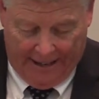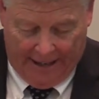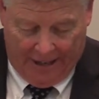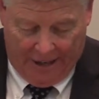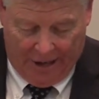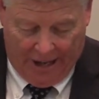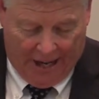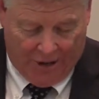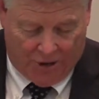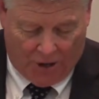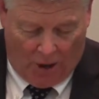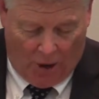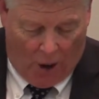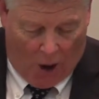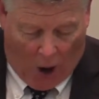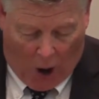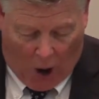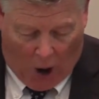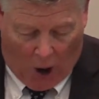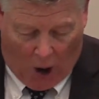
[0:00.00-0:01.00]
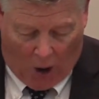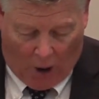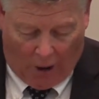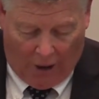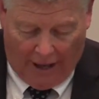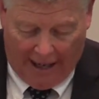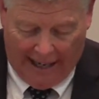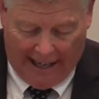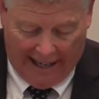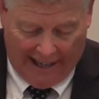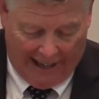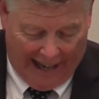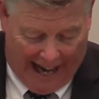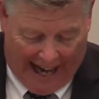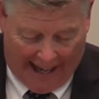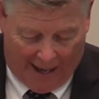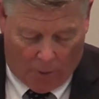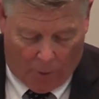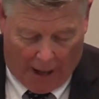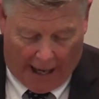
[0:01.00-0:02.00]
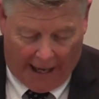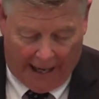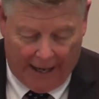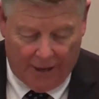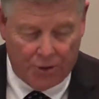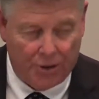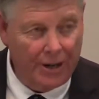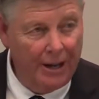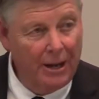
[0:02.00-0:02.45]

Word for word: ye shall all likewise